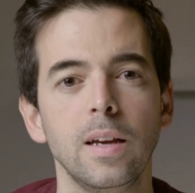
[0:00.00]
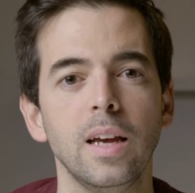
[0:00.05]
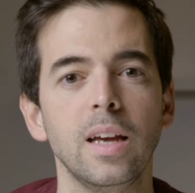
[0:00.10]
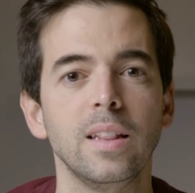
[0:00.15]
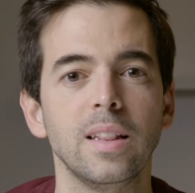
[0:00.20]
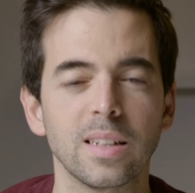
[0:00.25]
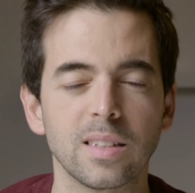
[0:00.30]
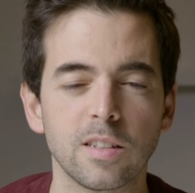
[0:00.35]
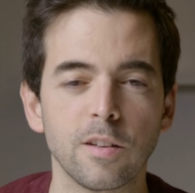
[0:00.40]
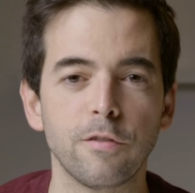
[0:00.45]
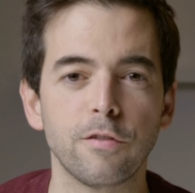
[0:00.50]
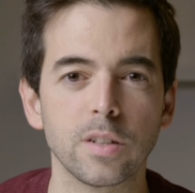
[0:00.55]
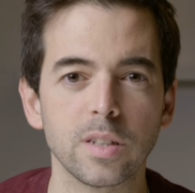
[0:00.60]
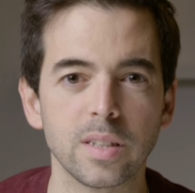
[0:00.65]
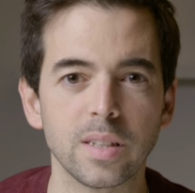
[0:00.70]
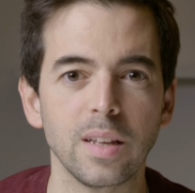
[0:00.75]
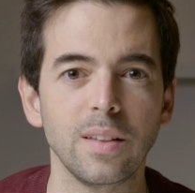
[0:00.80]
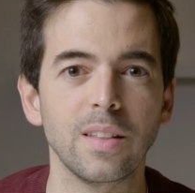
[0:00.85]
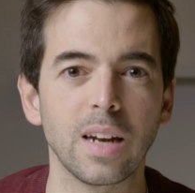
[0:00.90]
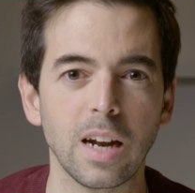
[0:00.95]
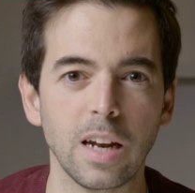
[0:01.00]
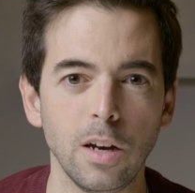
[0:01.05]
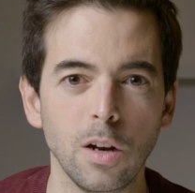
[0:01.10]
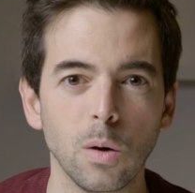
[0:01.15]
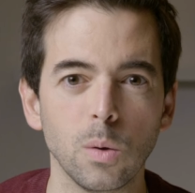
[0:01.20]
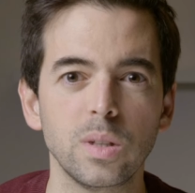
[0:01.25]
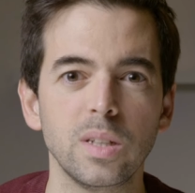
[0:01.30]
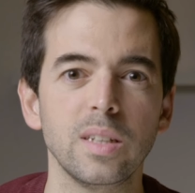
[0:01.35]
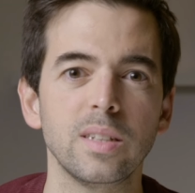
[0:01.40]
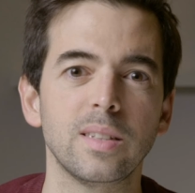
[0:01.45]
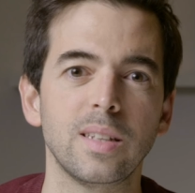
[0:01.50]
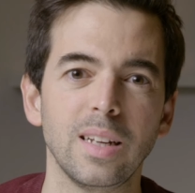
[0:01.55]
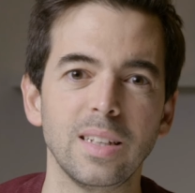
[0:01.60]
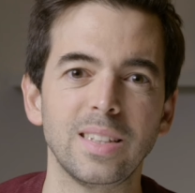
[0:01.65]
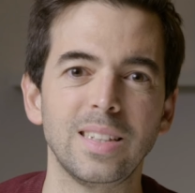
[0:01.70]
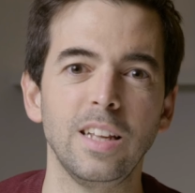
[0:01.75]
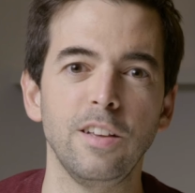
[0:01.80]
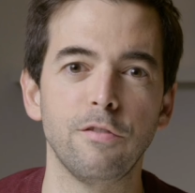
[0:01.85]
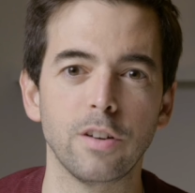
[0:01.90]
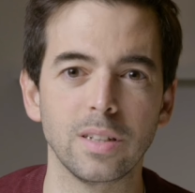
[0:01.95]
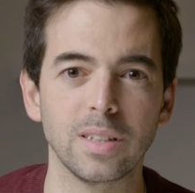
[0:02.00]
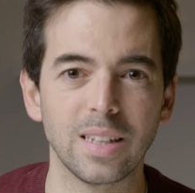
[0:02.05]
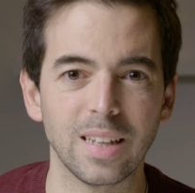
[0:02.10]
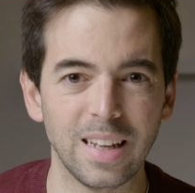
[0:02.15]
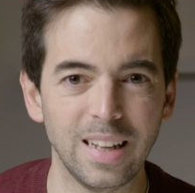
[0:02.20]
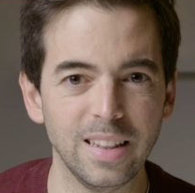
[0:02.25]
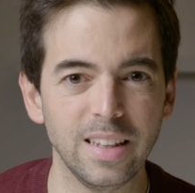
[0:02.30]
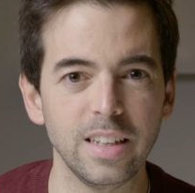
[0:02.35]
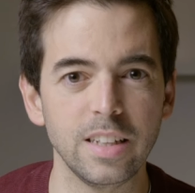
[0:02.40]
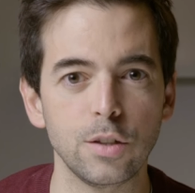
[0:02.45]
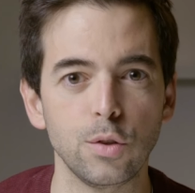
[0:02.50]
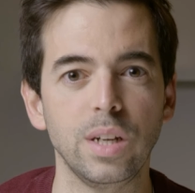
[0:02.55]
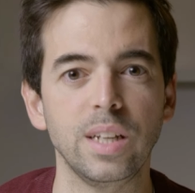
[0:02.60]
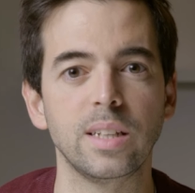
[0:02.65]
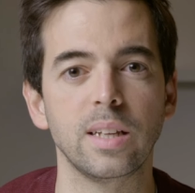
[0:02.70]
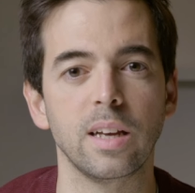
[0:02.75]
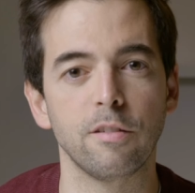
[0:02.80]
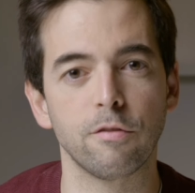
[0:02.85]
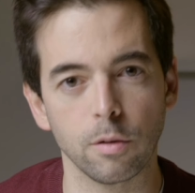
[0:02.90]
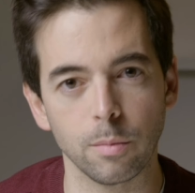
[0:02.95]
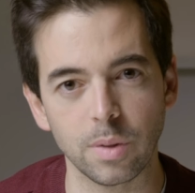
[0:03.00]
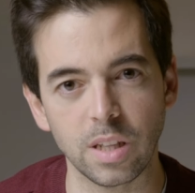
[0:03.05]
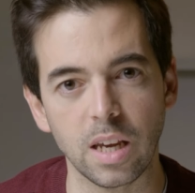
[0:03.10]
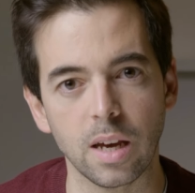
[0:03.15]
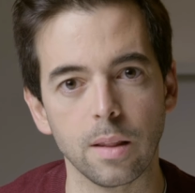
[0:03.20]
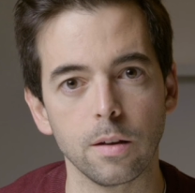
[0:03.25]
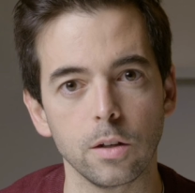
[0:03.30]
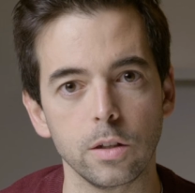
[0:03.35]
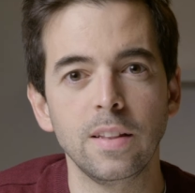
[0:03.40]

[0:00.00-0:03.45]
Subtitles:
And that's the first thing that I noticed that is different in this Unité from the others.